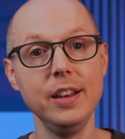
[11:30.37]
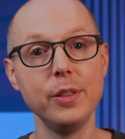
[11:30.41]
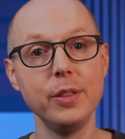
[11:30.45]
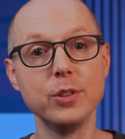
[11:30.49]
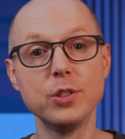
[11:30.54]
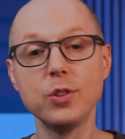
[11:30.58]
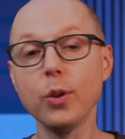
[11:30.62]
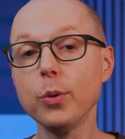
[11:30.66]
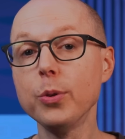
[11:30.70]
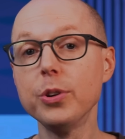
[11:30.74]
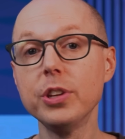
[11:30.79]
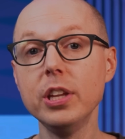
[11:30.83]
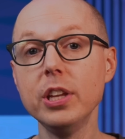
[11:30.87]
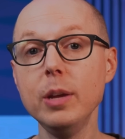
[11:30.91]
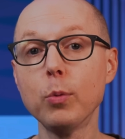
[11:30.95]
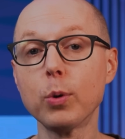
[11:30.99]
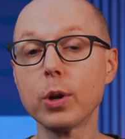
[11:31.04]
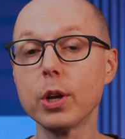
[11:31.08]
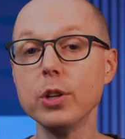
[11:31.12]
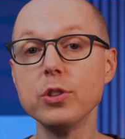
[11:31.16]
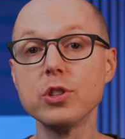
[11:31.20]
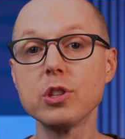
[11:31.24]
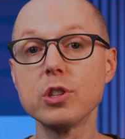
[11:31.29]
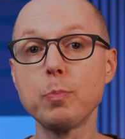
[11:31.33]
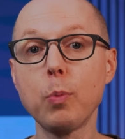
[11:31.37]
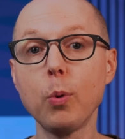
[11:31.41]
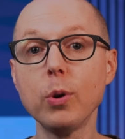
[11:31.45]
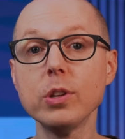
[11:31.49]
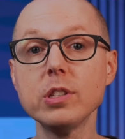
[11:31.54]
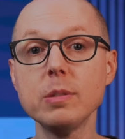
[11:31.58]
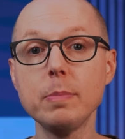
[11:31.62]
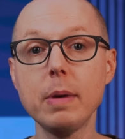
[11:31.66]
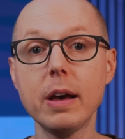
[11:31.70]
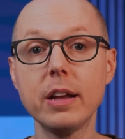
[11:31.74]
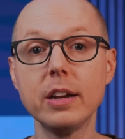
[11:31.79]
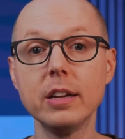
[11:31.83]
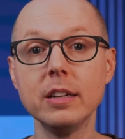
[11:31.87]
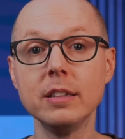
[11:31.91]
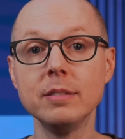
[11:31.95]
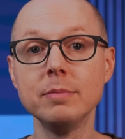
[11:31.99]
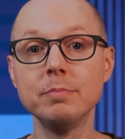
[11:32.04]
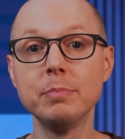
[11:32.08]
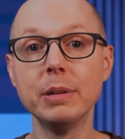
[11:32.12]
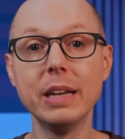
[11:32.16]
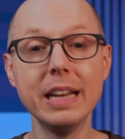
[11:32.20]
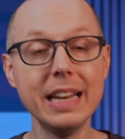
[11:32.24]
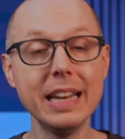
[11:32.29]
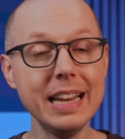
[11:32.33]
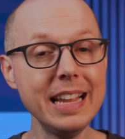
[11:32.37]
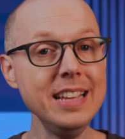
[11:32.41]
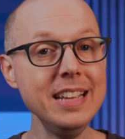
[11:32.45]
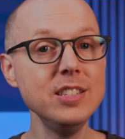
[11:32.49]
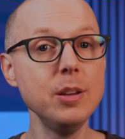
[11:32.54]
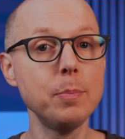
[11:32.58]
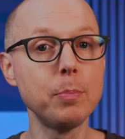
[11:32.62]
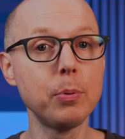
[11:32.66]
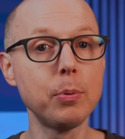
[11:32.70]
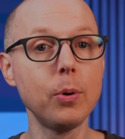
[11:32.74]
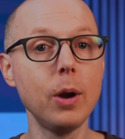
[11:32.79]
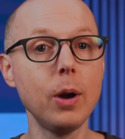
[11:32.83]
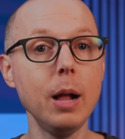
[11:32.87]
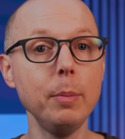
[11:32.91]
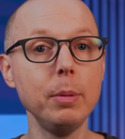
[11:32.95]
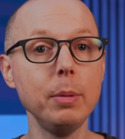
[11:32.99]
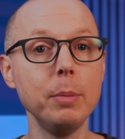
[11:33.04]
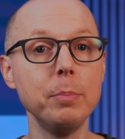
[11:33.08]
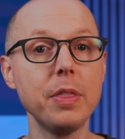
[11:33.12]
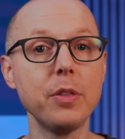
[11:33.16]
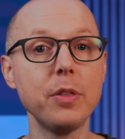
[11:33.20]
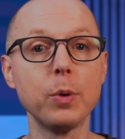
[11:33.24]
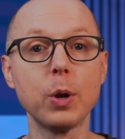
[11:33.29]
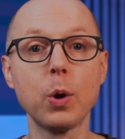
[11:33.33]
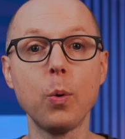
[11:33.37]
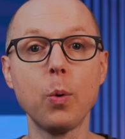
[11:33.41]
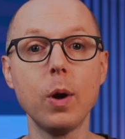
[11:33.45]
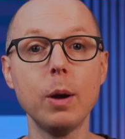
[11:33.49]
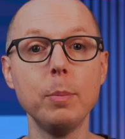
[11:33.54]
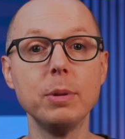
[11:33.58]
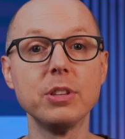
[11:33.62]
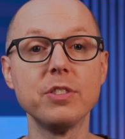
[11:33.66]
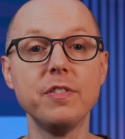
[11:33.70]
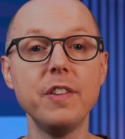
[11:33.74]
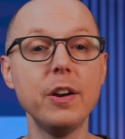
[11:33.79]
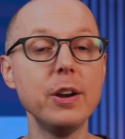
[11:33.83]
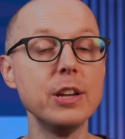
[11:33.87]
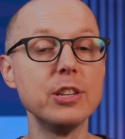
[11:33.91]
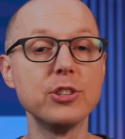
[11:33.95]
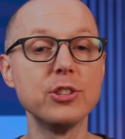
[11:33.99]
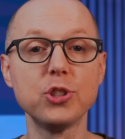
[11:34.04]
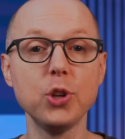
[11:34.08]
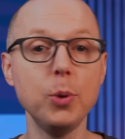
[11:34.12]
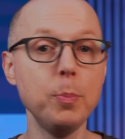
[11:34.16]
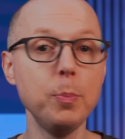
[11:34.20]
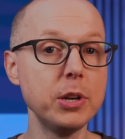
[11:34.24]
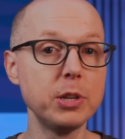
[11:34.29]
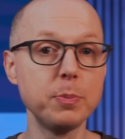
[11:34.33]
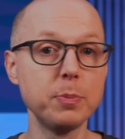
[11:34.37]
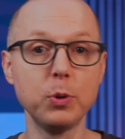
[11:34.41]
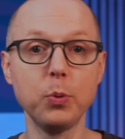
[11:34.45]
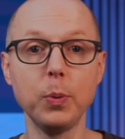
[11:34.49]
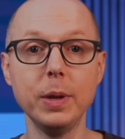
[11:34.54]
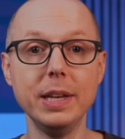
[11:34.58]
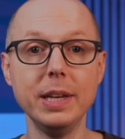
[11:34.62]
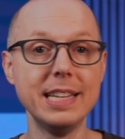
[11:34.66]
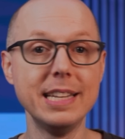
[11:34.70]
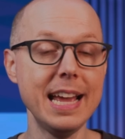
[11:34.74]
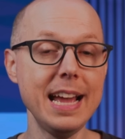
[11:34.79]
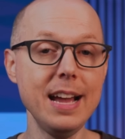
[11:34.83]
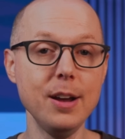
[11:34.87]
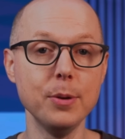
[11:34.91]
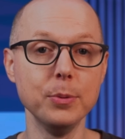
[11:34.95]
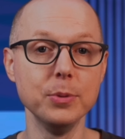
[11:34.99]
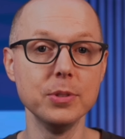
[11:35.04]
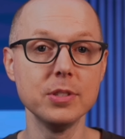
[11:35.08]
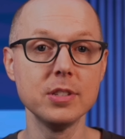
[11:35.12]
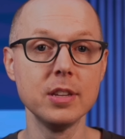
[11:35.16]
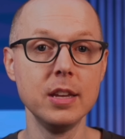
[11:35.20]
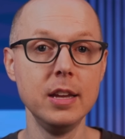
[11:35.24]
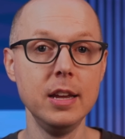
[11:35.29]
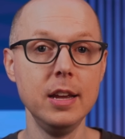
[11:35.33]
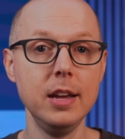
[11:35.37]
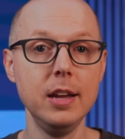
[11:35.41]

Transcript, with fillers: The solar team were good sports about it, but it is a problem that the requirements vary so much between towns.